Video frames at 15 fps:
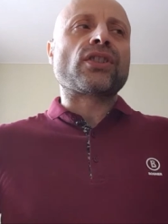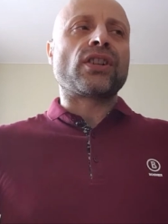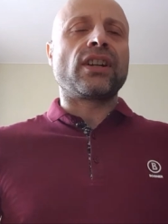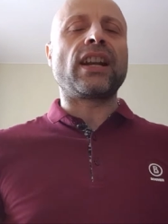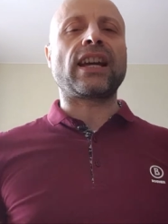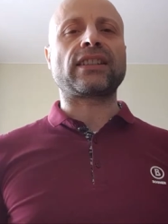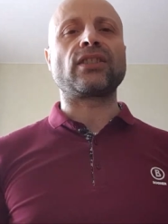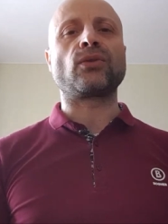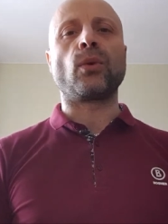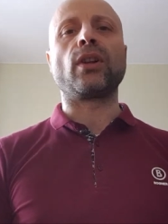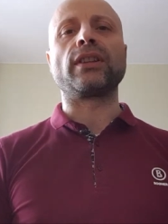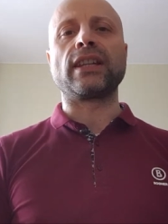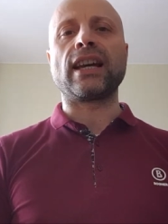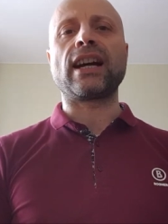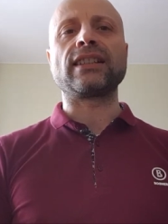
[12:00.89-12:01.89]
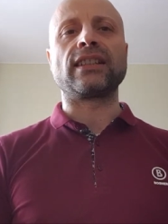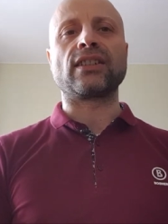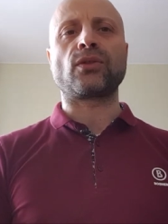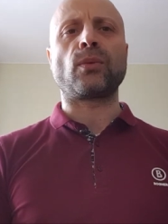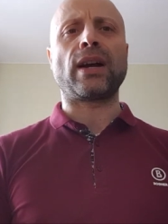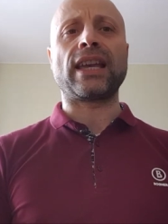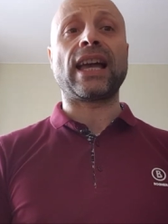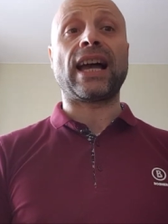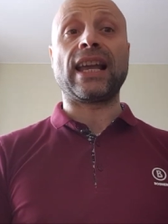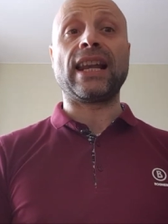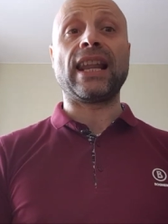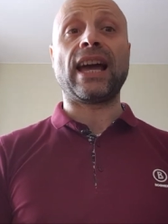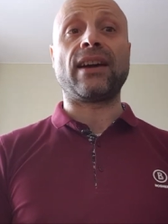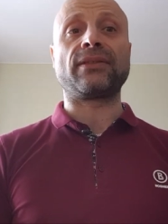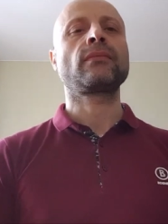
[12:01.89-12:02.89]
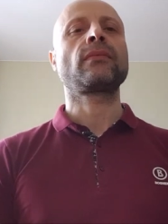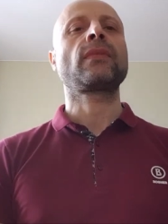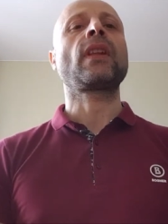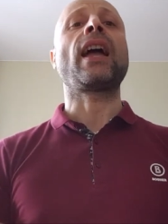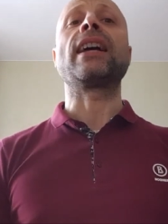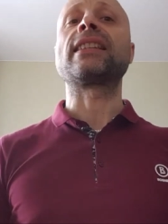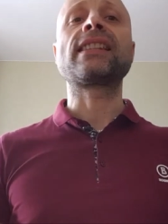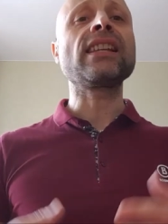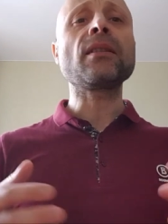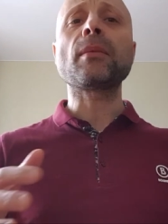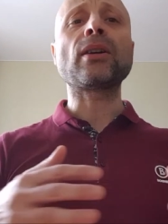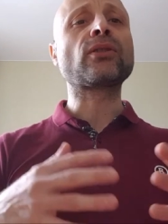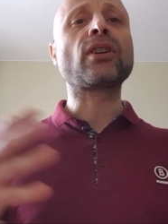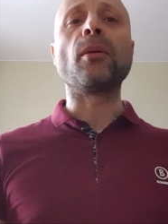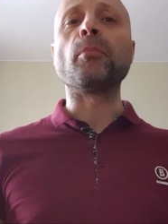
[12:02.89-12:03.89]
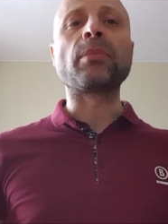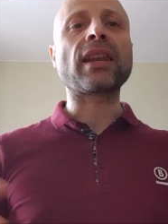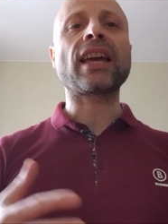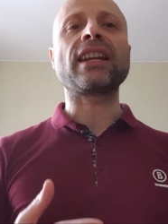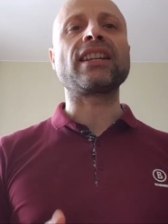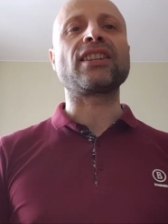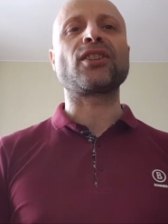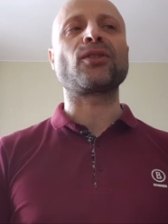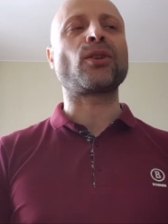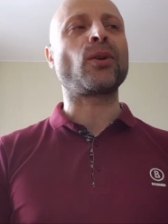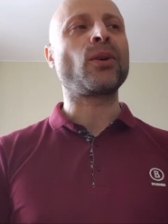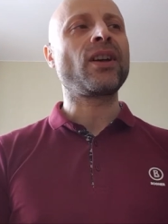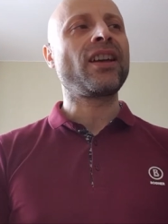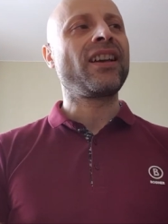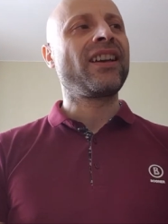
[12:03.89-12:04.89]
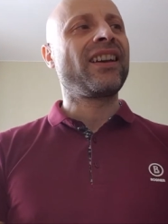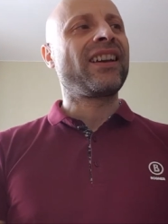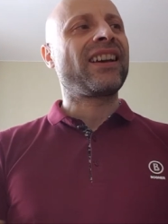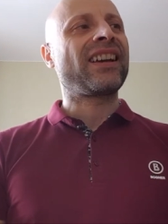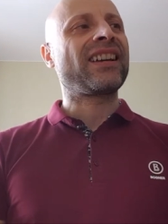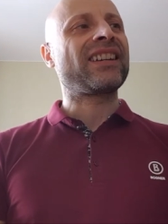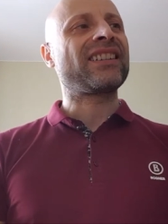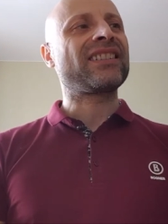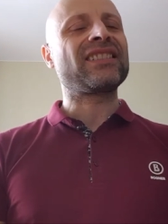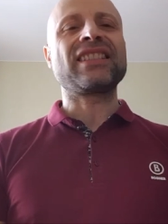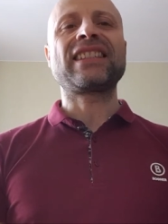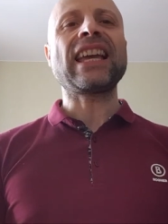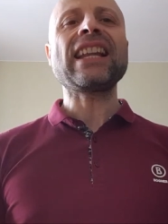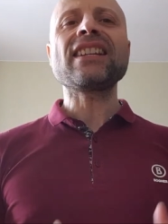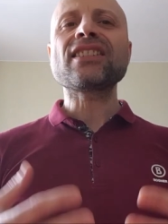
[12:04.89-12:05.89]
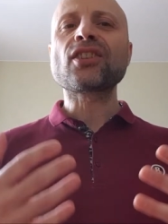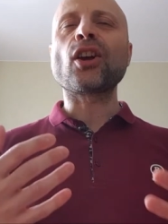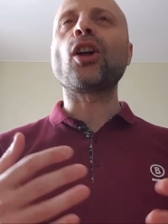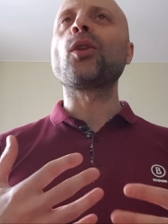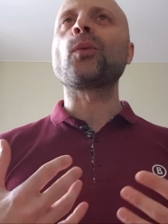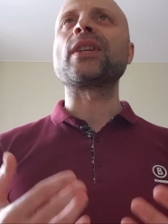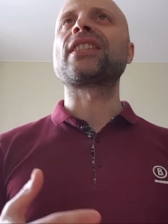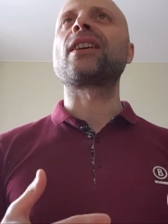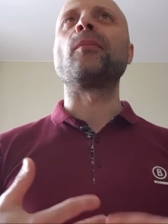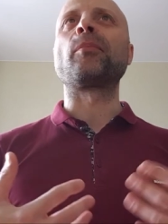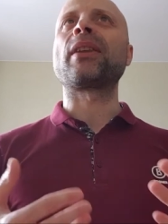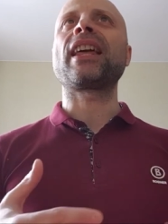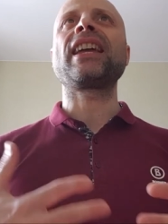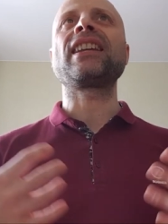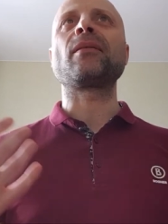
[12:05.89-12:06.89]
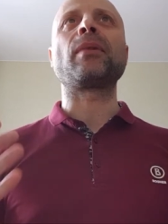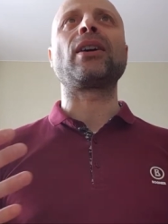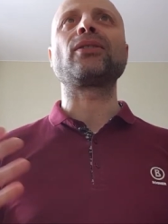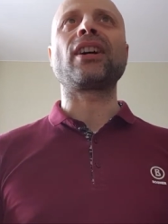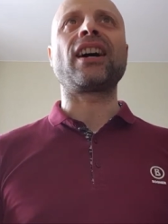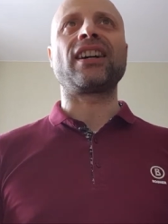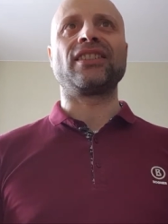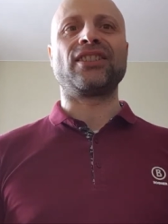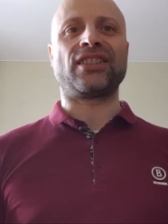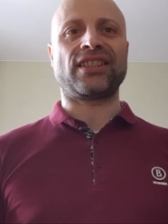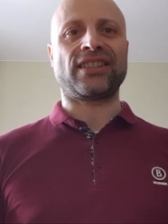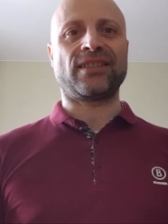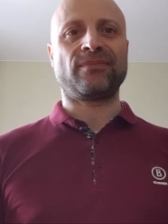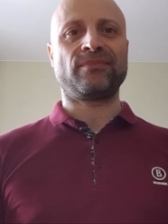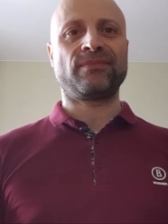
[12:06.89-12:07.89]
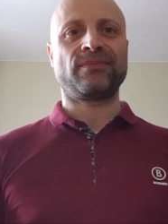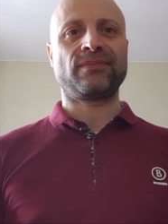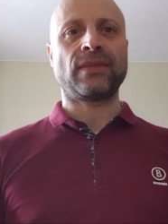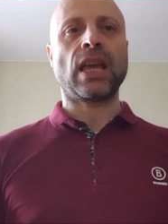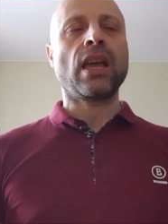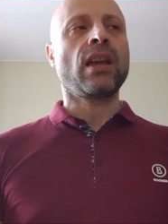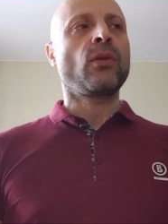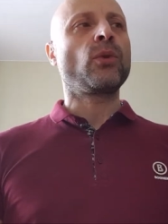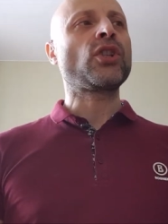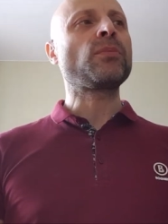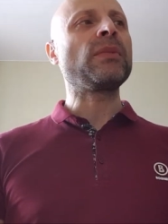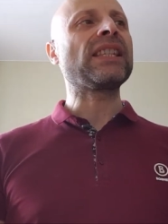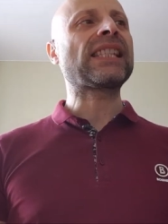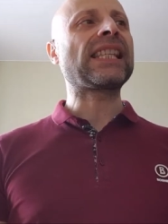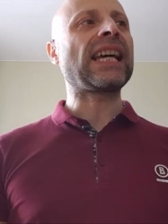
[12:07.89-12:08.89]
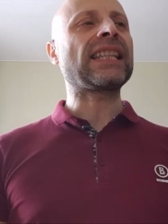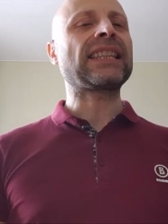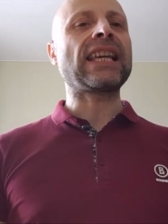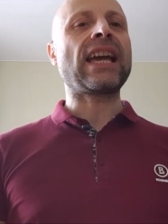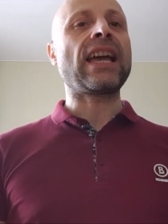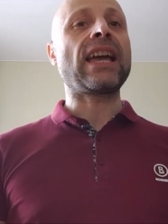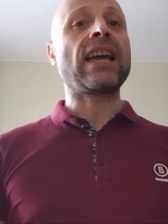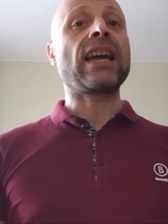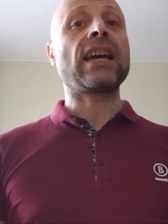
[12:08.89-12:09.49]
connected to all the others, why I left. And still about complaining, you know, Italians always complain about others, which means that